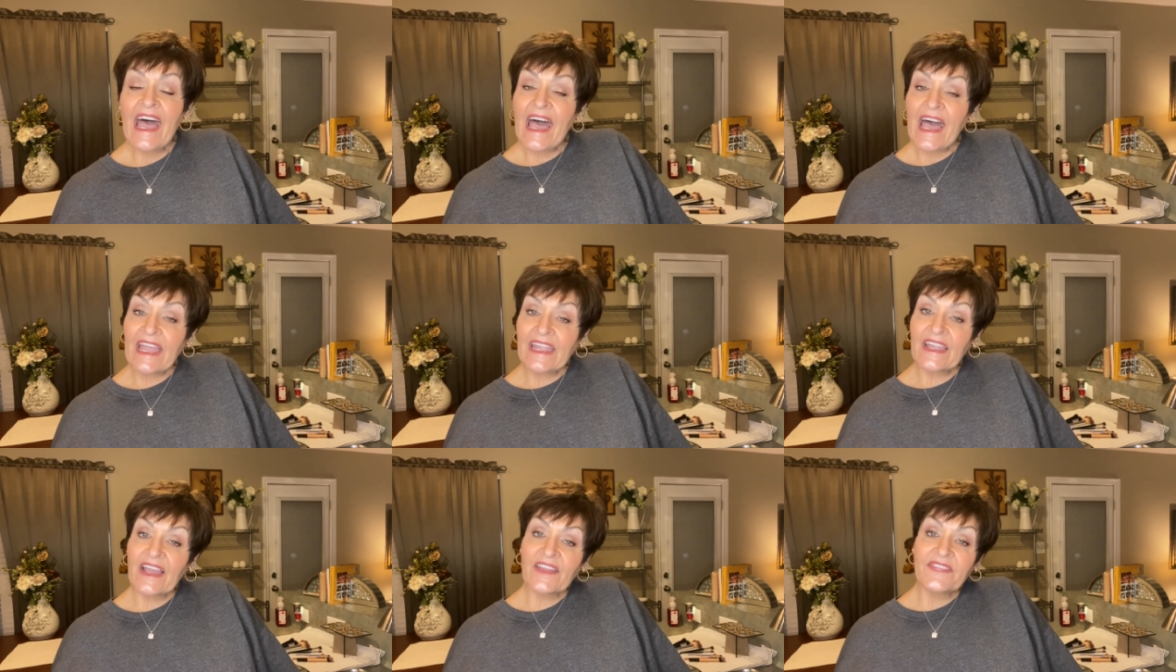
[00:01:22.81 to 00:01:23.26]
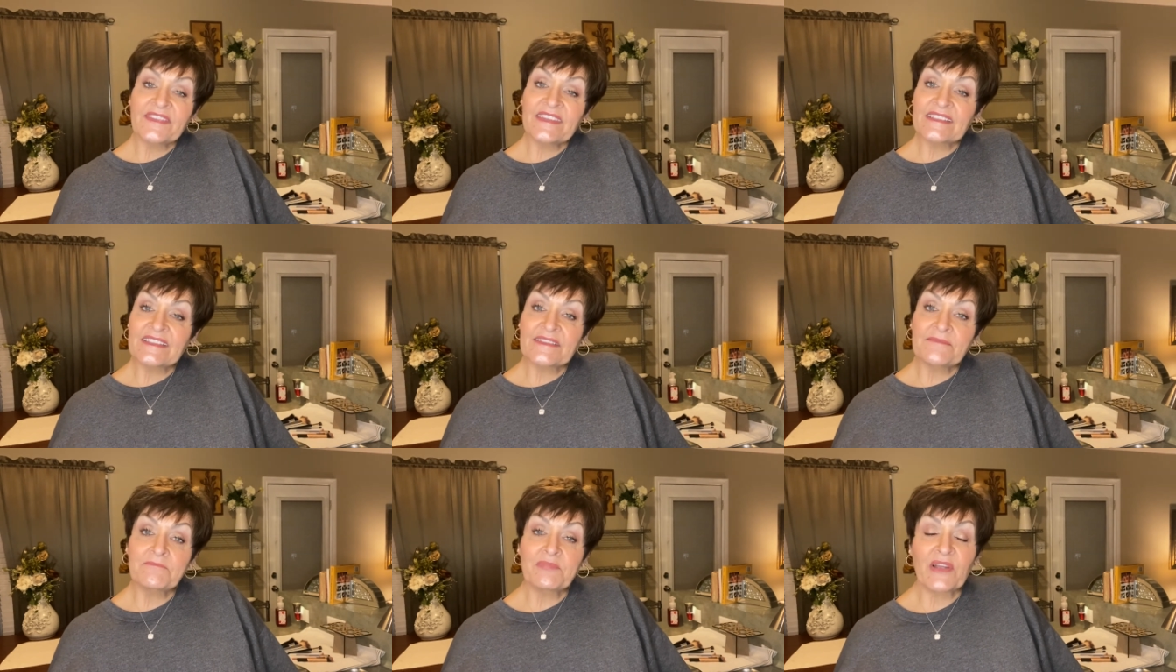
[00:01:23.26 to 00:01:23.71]
I got
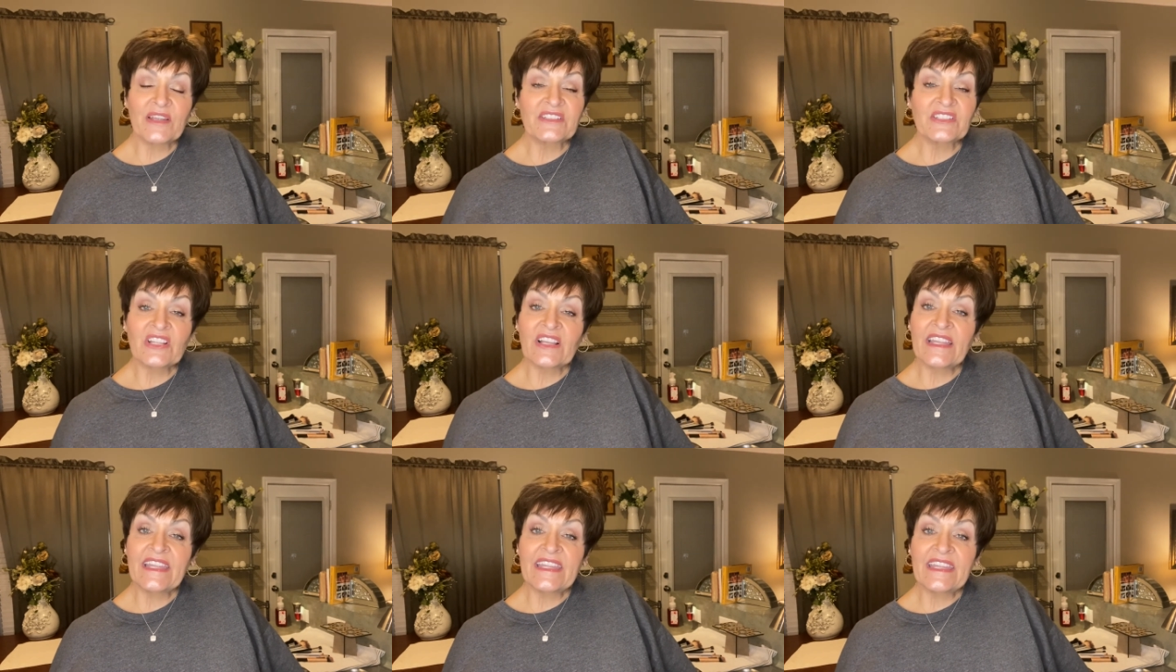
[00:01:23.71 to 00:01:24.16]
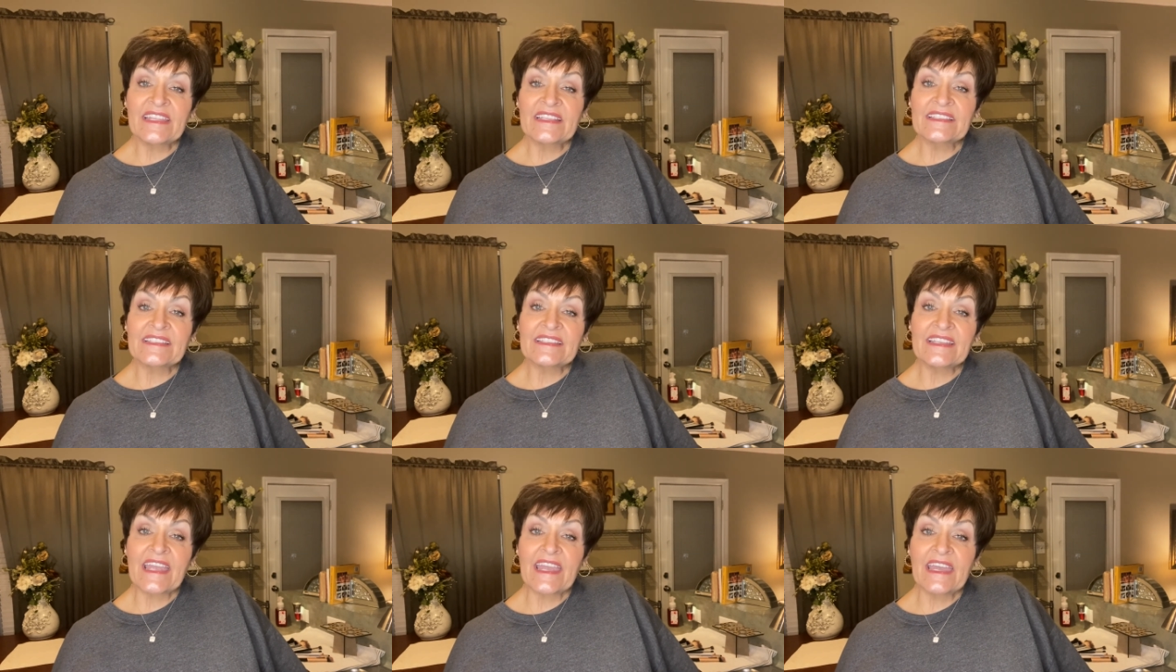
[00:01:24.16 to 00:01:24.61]
this brush cleaning
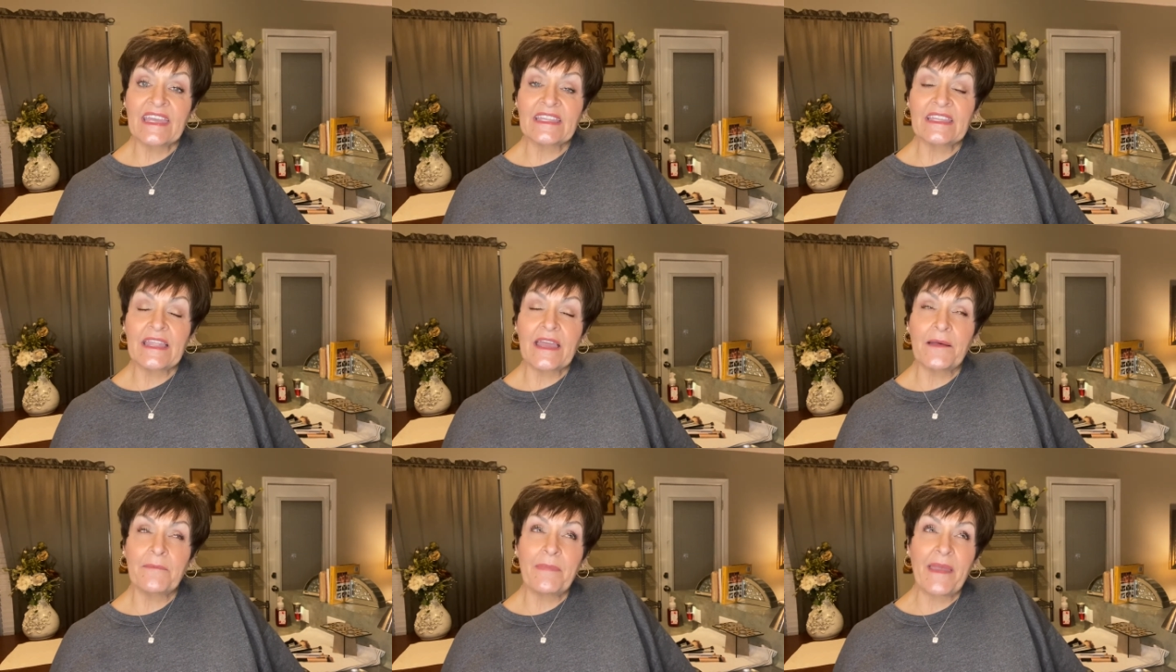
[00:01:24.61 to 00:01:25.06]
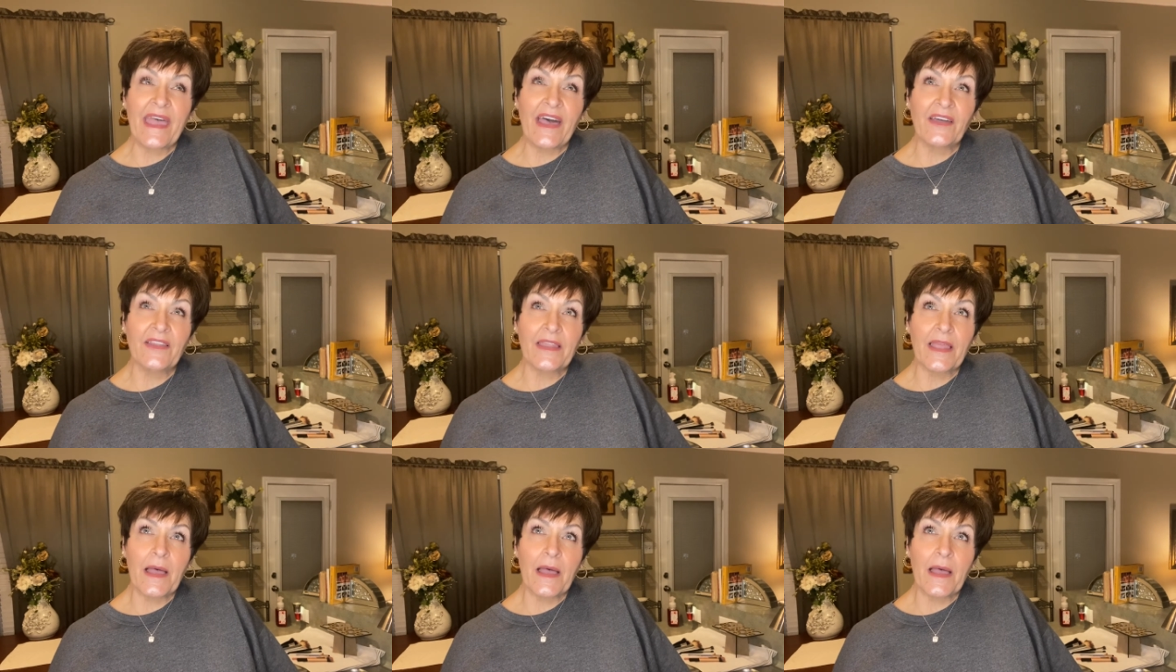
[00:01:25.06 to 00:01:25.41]
set about